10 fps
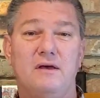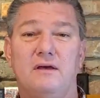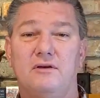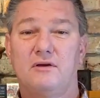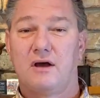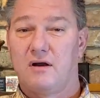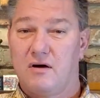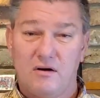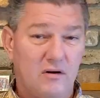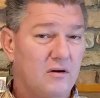You got
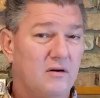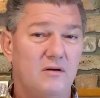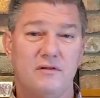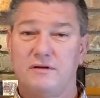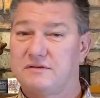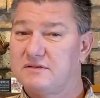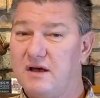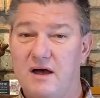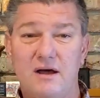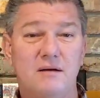all the
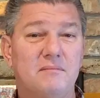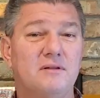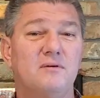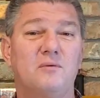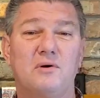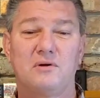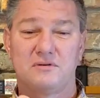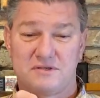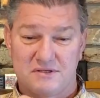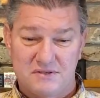time in the
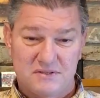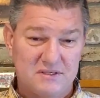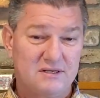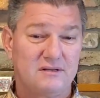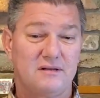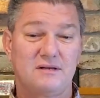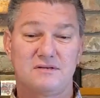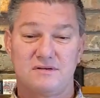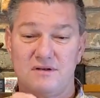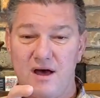world to see that
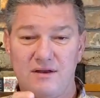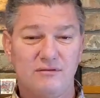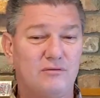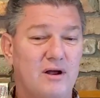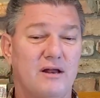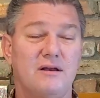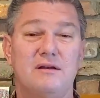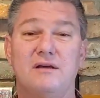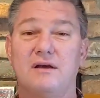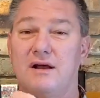he's not a threat,
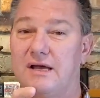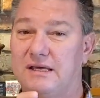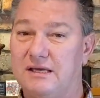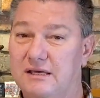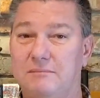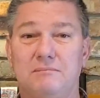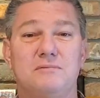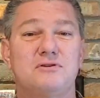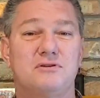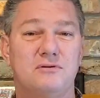and yet I keep
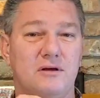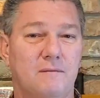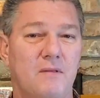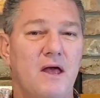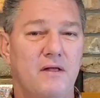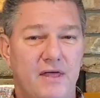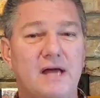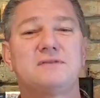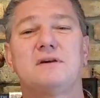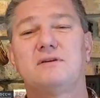shooting.
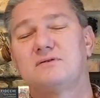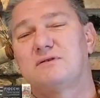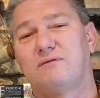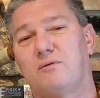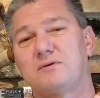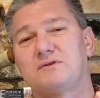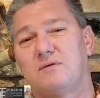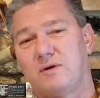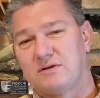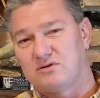That's a use of force
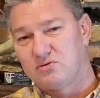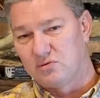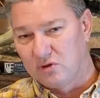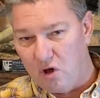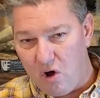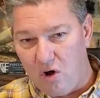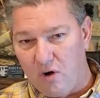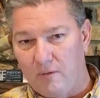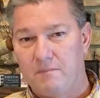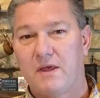that went too
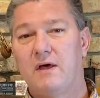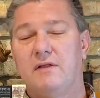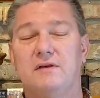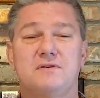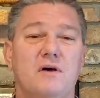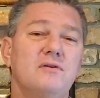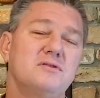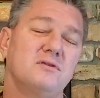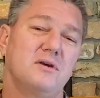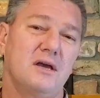long. These other
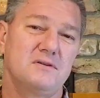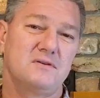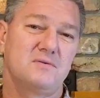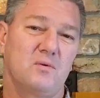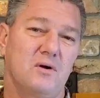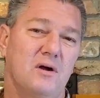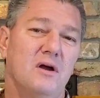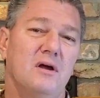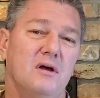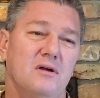2 cases were
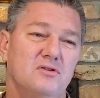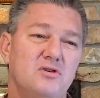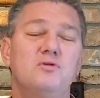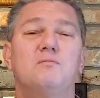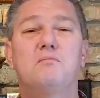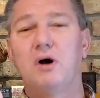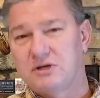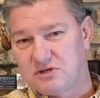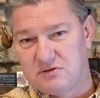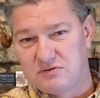too
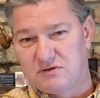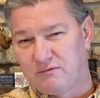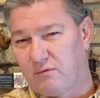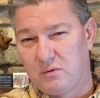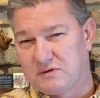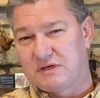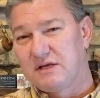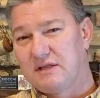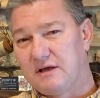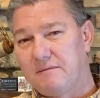much use of force
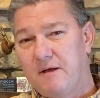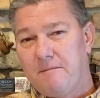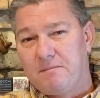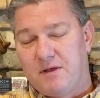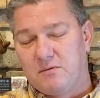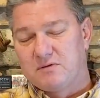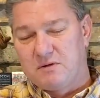in that there was a